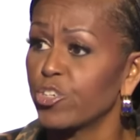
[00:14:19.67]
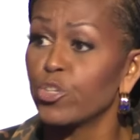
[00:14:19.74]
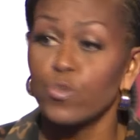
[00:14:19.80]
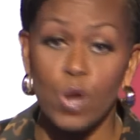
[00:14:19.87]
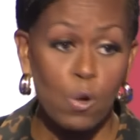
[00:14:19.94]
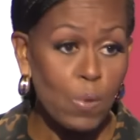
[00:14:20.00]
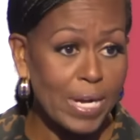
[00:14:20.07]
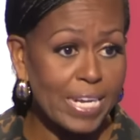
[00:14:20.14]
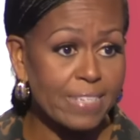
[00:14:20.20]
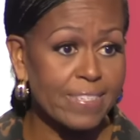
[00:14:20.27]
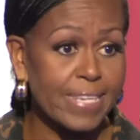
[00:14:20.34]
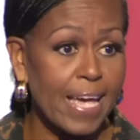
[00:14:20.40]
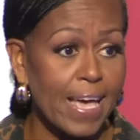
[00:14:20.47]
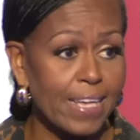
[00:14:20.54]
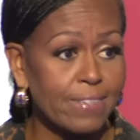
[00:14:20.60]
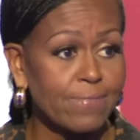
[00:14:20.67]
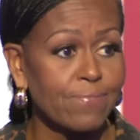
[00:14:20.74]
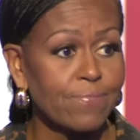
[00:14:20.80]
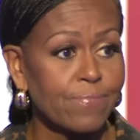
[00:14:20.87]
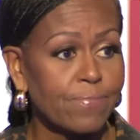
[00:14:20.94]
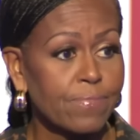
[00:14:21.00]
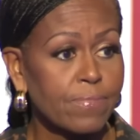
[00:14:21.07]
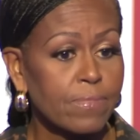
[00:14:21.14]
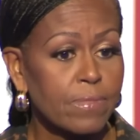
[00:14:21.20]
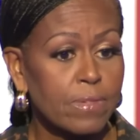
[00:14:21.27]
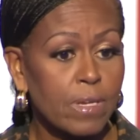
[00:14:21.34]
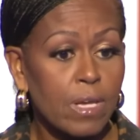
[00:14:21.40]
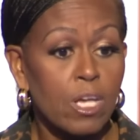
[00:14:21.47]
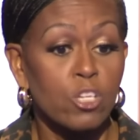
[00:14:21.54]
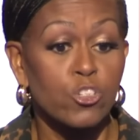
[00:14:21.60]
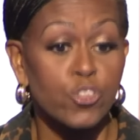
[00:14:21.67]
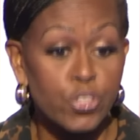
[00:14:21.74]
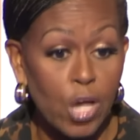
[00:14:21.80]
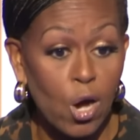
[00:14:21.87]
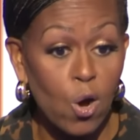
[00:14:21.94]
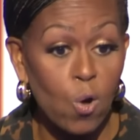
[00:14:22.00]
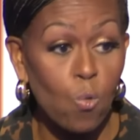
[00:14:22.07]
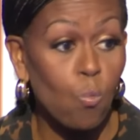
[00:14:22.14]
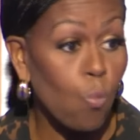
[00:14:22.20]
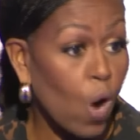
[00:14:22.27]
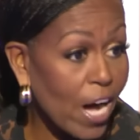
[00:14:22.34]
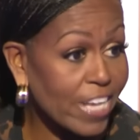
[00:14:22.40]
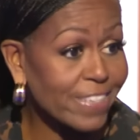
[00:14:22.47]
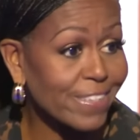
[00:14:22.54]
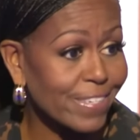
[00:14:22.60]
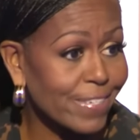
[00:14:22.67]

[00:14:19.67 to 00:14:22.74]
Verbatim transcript: you know what he said? So what?